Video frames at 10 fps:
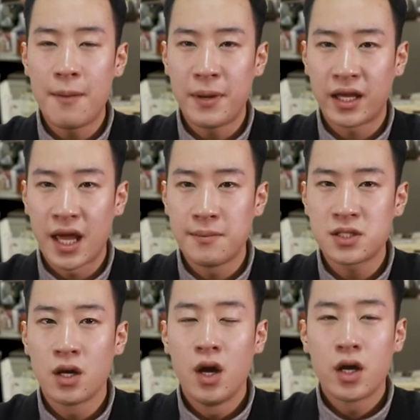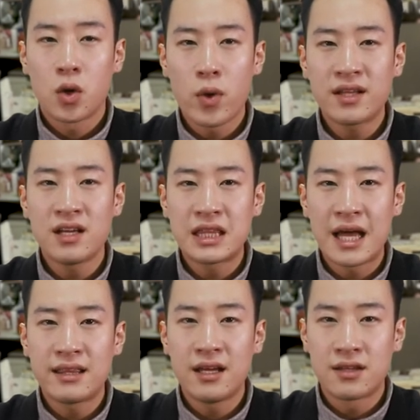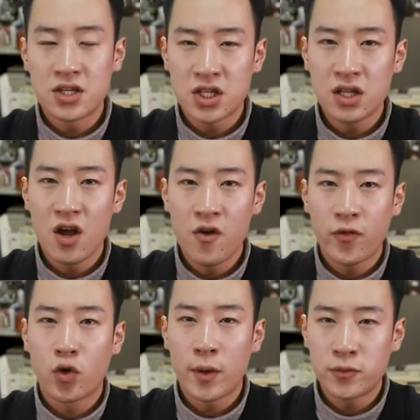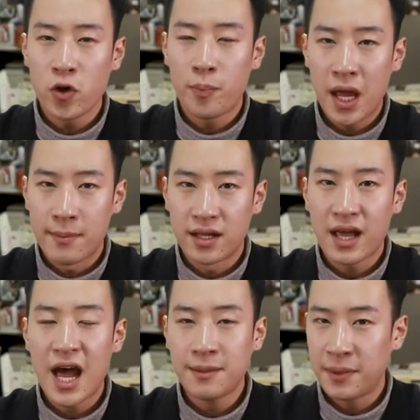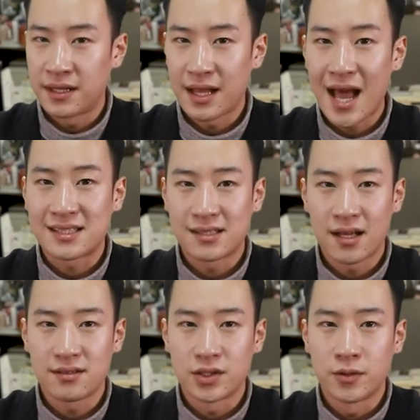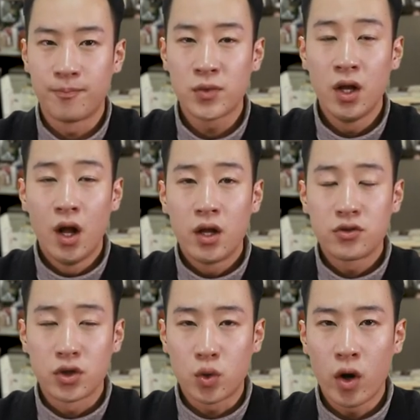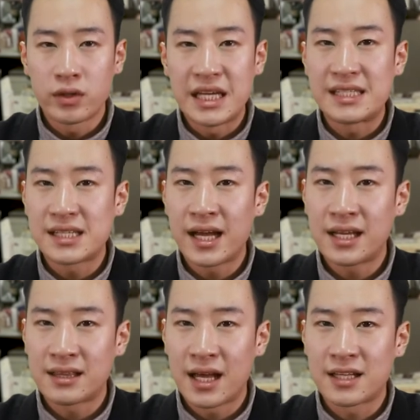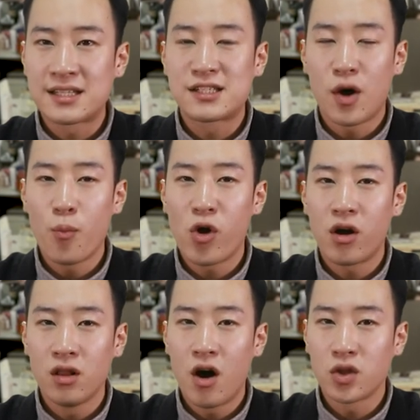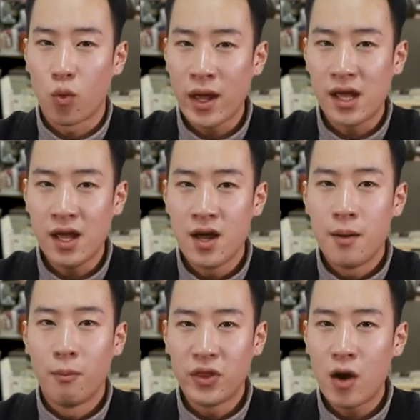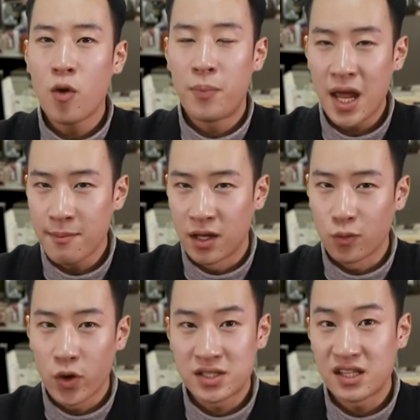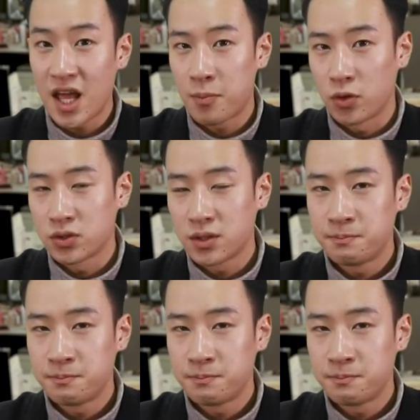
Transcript: Epic Games, corrected that the addition of crypto payment had been accidental. To quote, he cited that somewhere along the way, Monero payment was enabled.